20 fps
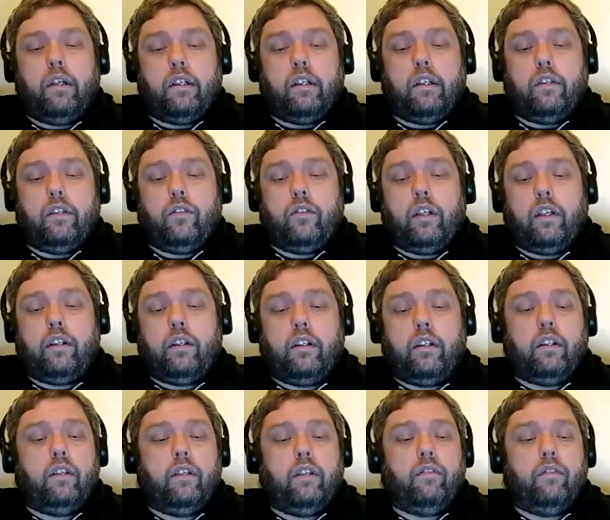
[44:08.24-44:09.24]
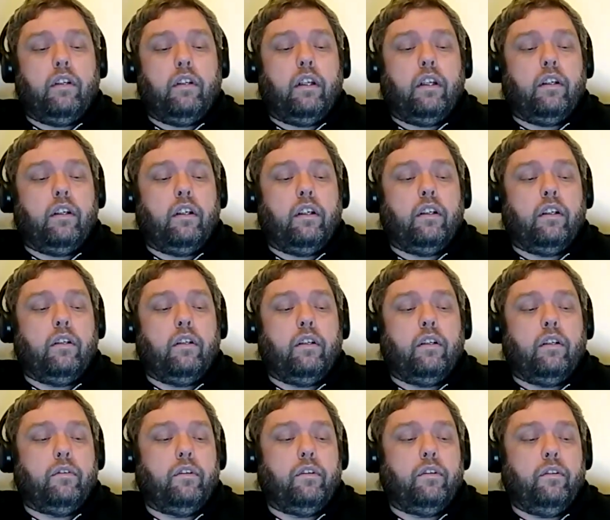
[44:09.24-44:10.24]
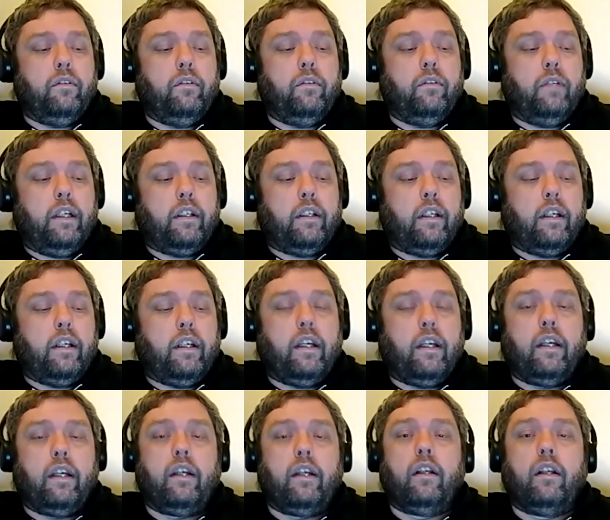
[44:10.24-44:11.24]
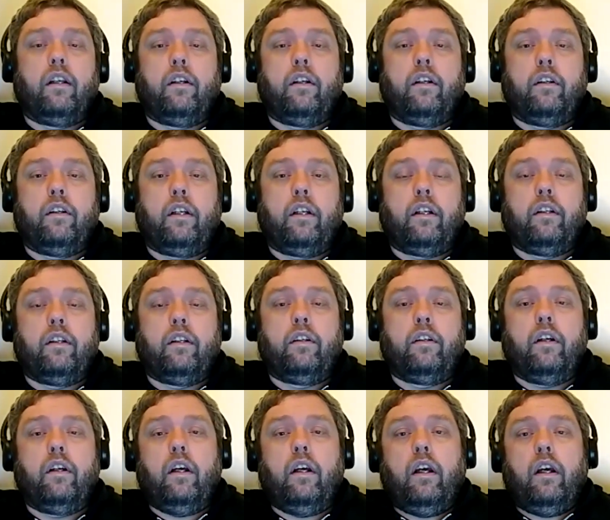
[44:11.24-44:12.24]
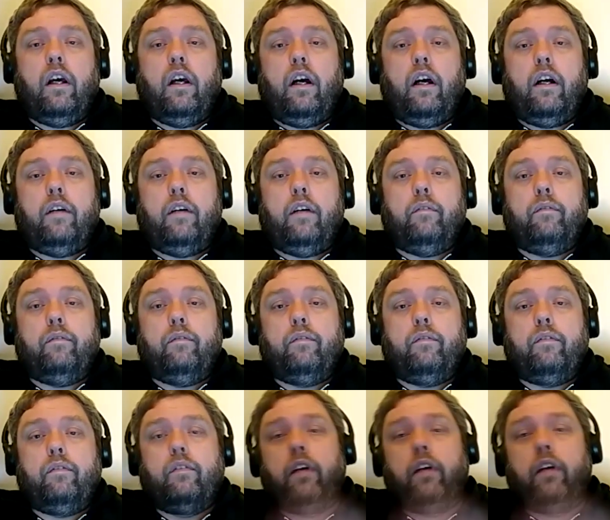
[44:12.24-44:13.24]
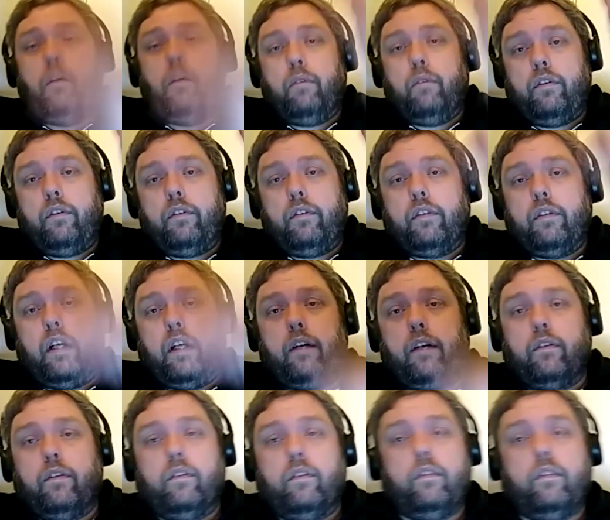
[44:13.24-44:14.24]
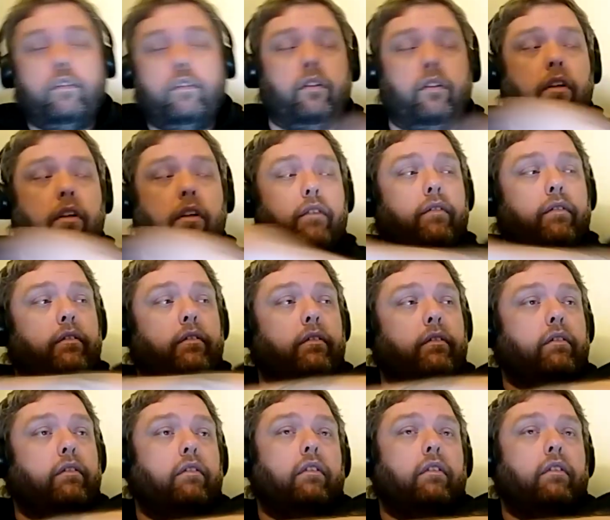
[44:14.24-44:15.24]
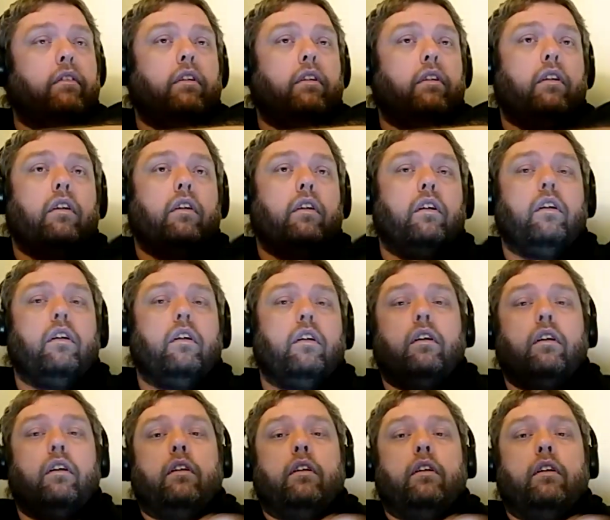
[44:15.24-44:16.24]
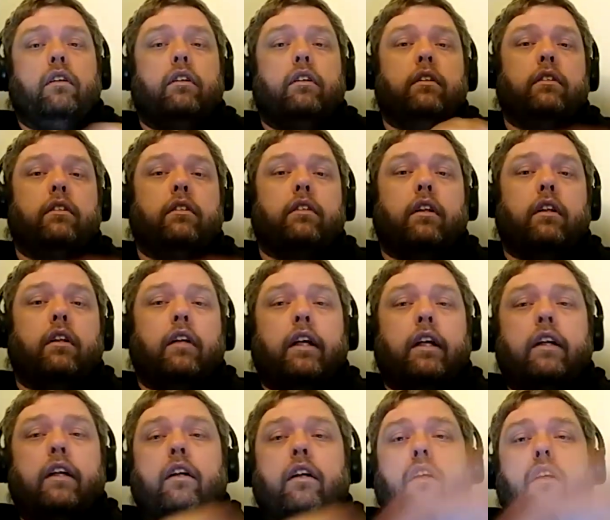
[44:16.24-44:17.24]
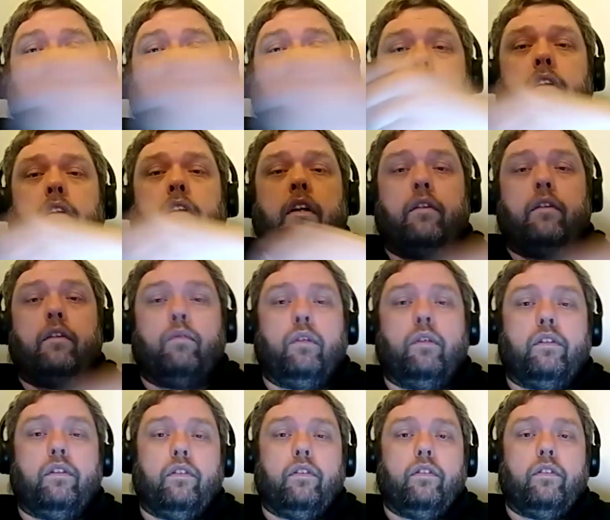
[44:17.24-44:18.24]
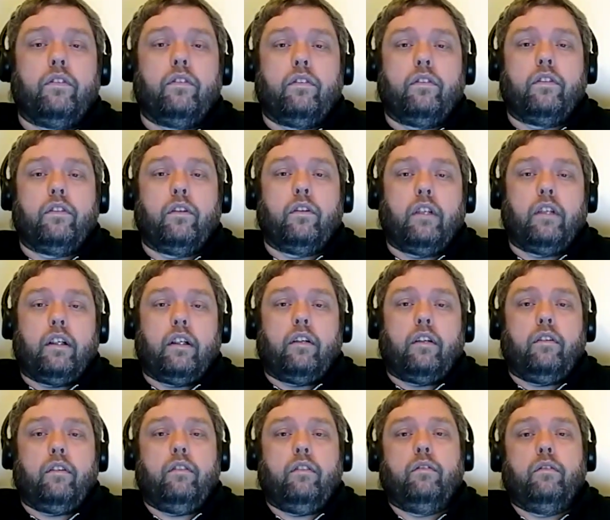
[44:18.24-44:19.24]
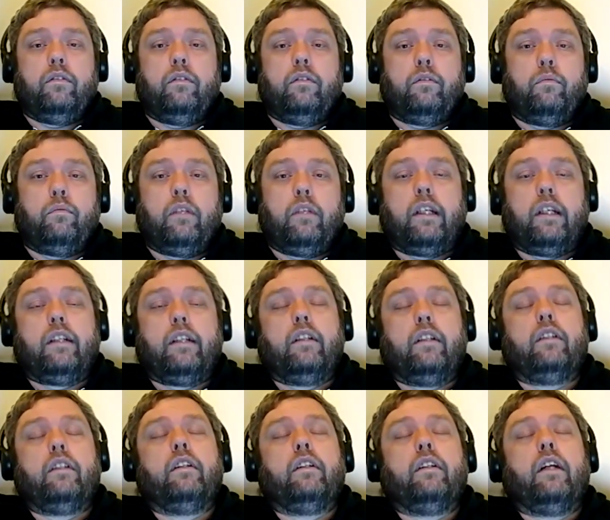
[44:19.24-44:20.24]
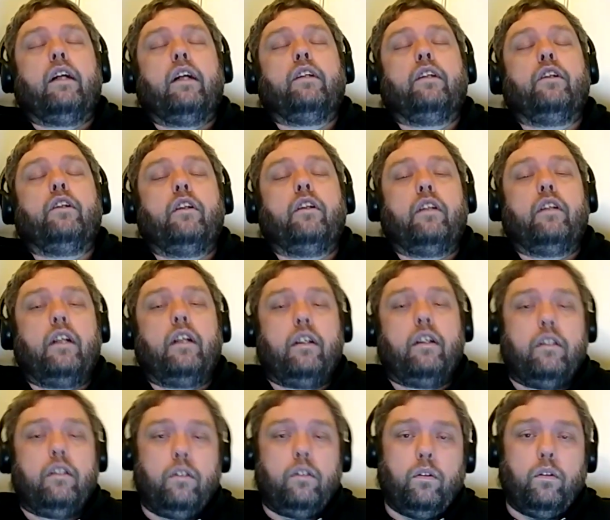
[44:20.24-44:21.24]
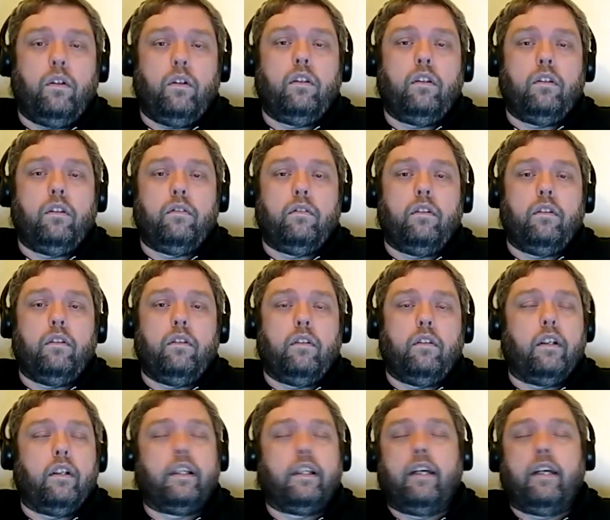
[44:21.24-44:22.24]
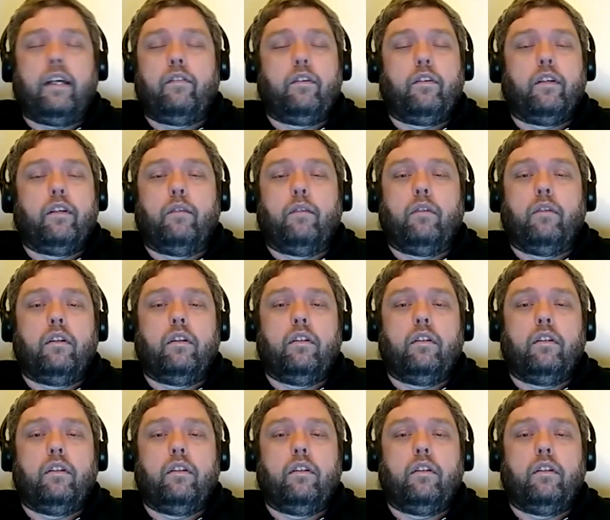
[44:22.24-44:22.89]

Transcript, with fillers: because I did live in India, number two, aka London, England. Um, yeah, I'm entitled. So. Yeah. It's not like I do any other voices or something like I from like Nigeria. What do you? Oh, I can't even do that one.